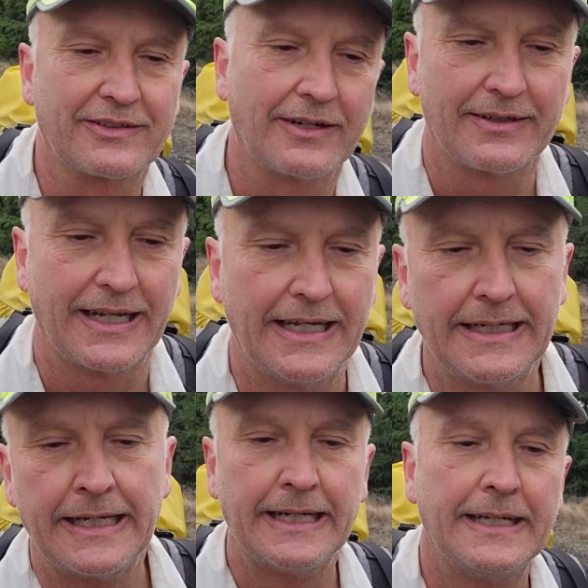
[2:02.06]
start date.
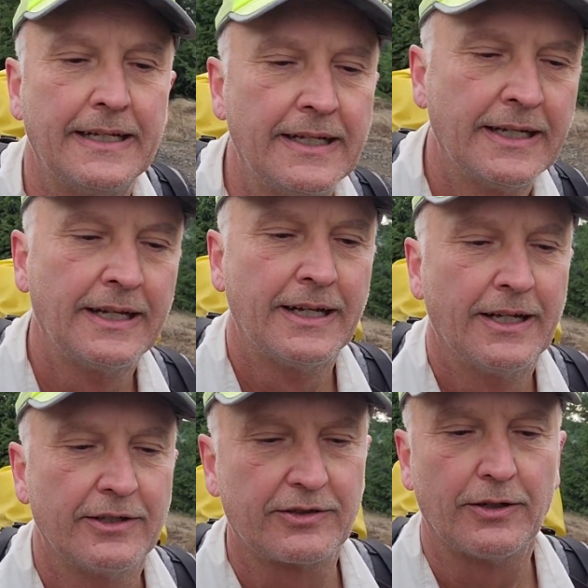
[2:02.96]

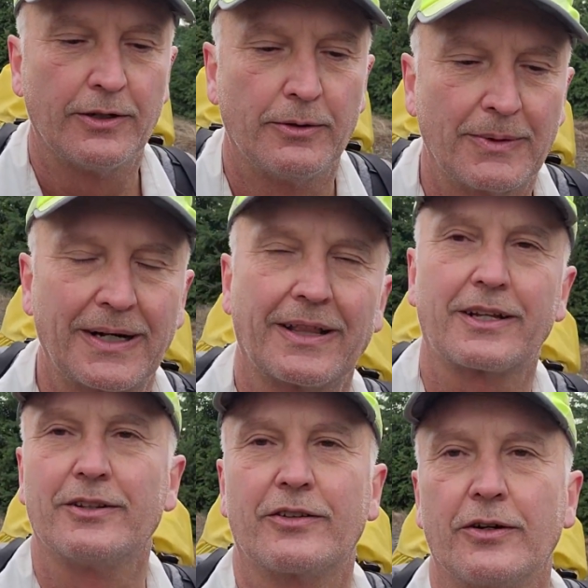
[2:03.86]
So one of the
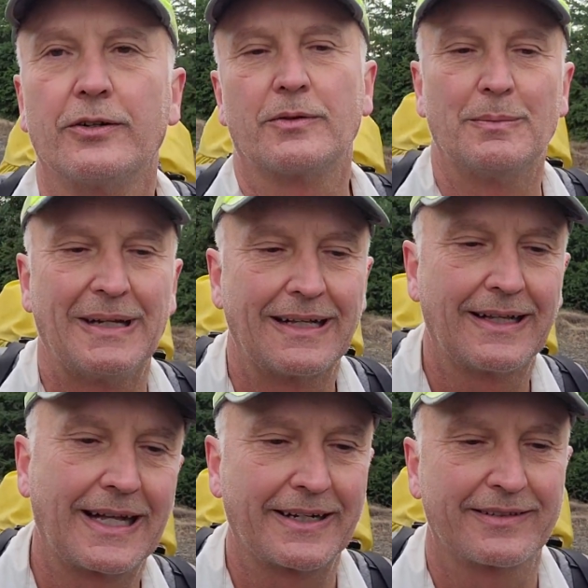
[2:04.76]
concerns would be a
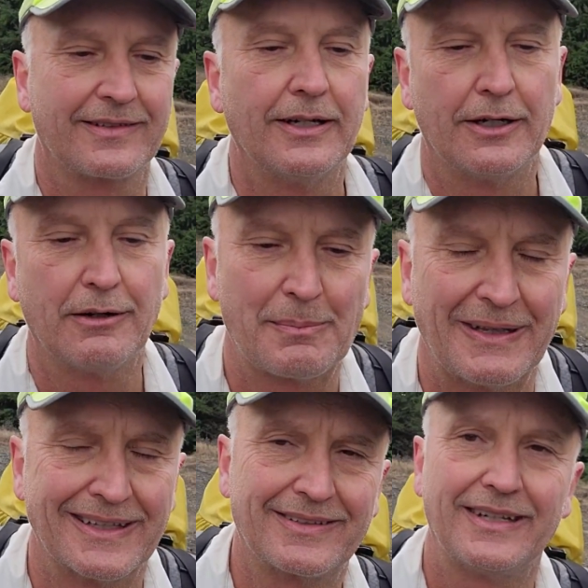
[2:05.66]
lot of snow up in
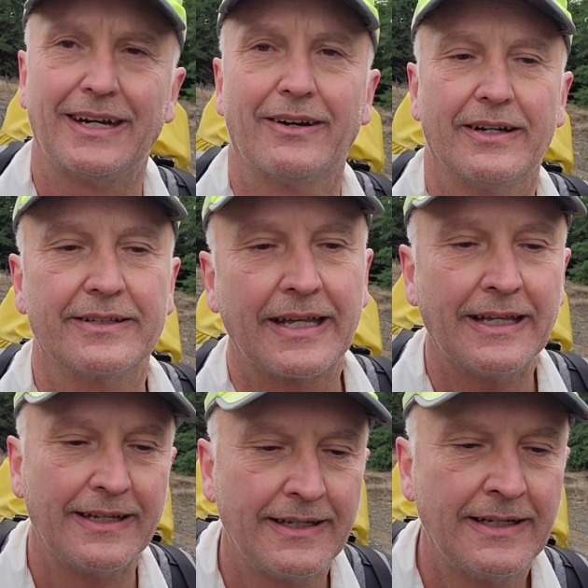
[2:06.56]
the Sierras.
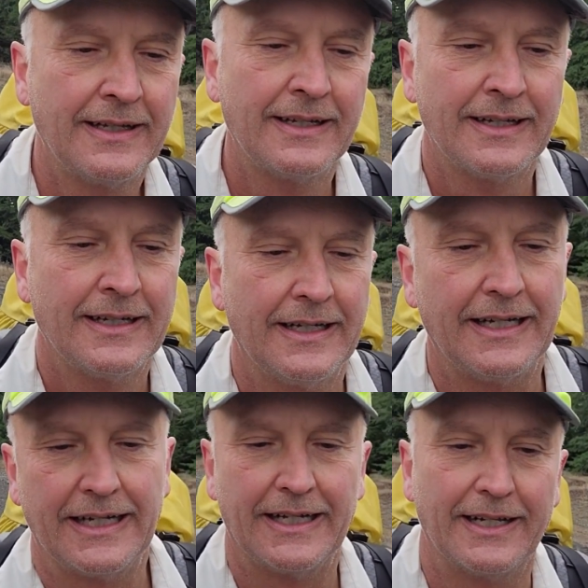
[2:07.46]

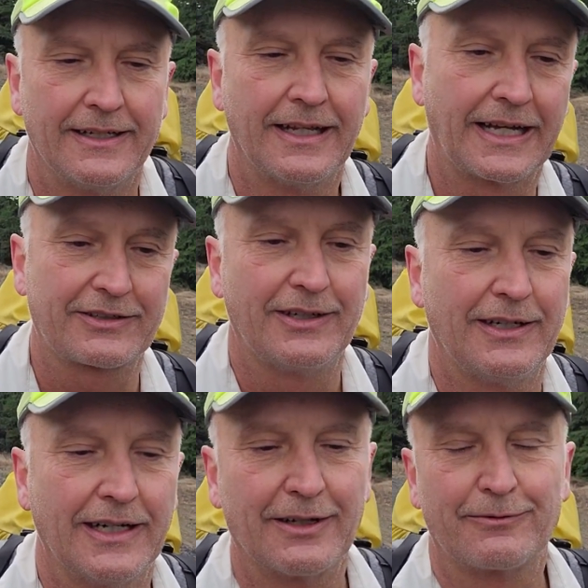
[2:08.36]
And
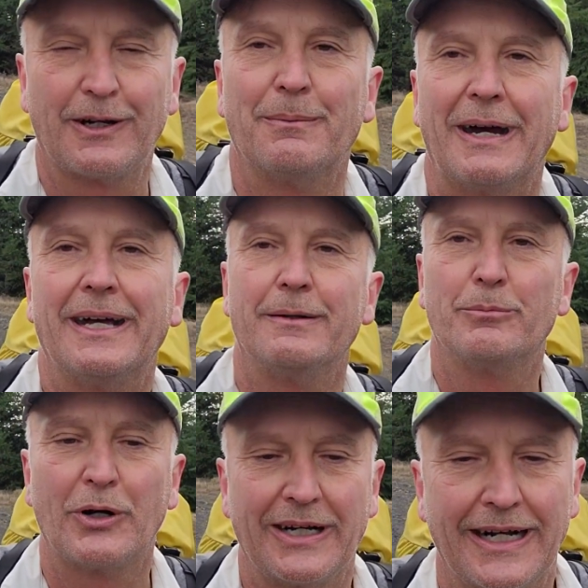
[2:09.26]
actually, a friend of mine
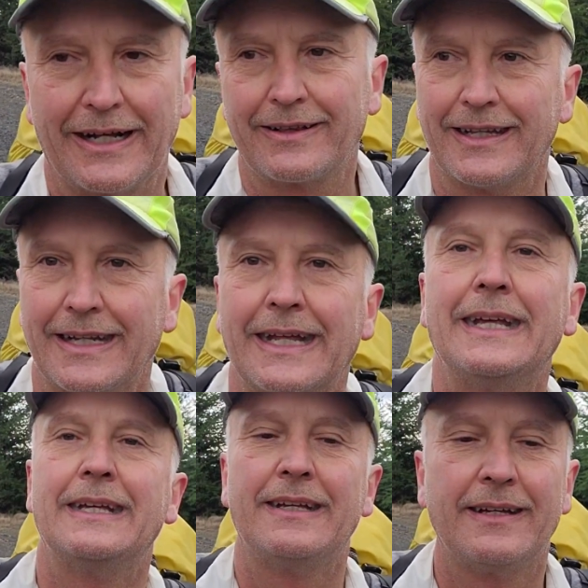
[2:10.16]
pointed out that
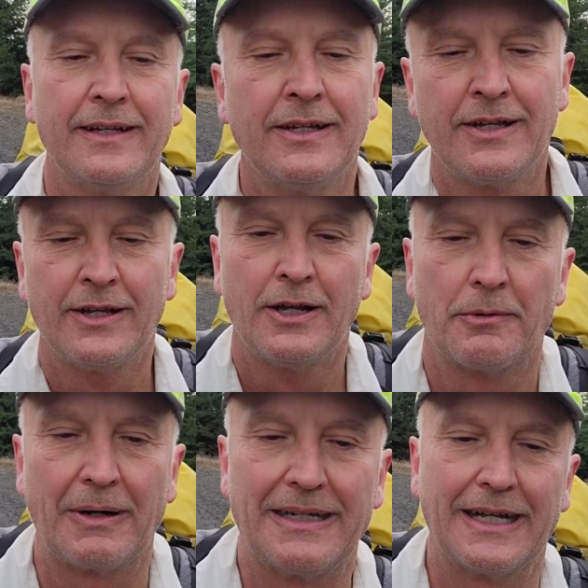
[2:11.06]

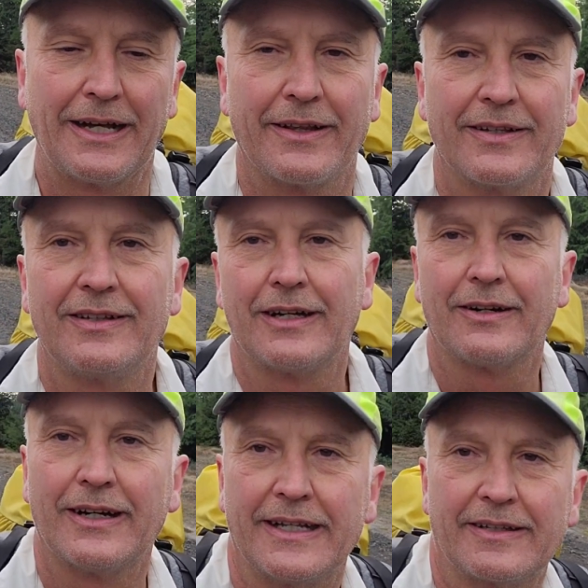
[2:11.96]
right now the
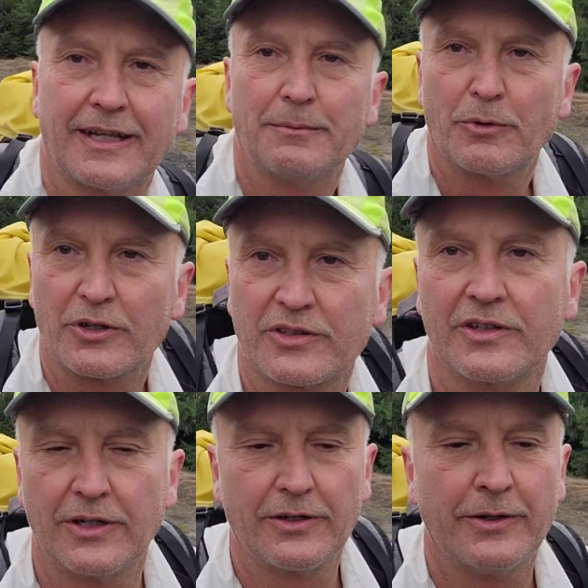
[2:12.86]
Sierra has had more
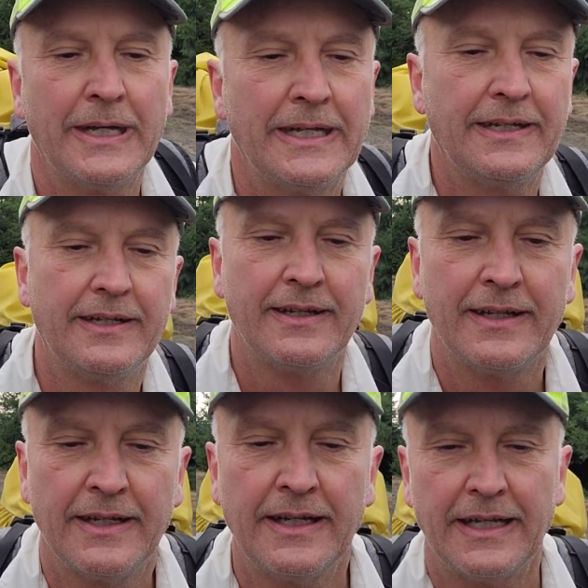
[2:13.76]
snow
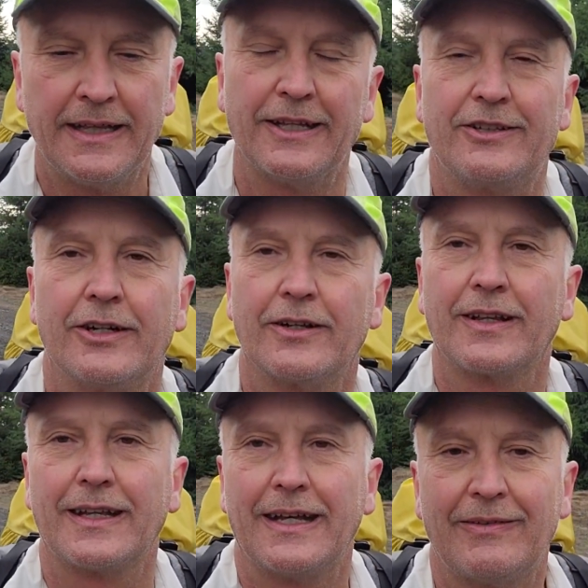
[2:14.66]
this year
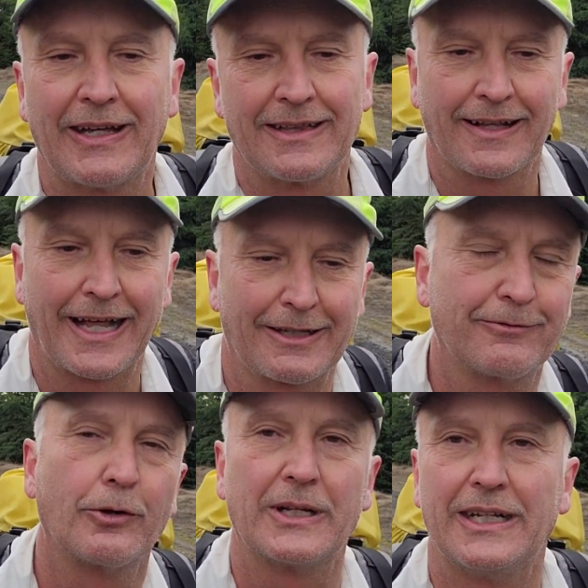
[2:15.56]
than they've had in the last
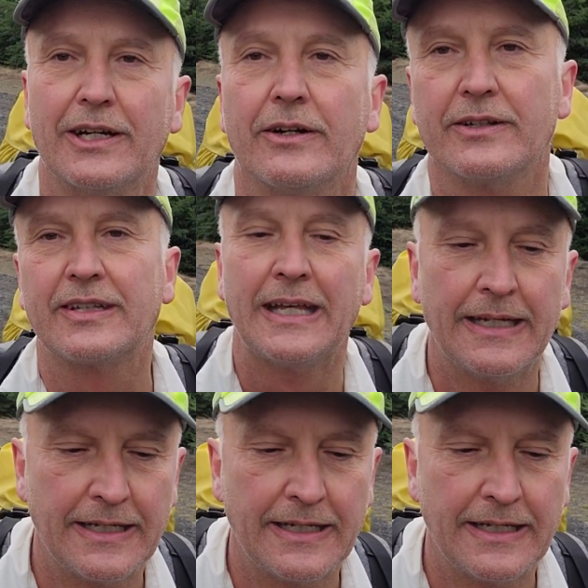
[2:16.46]
40 years.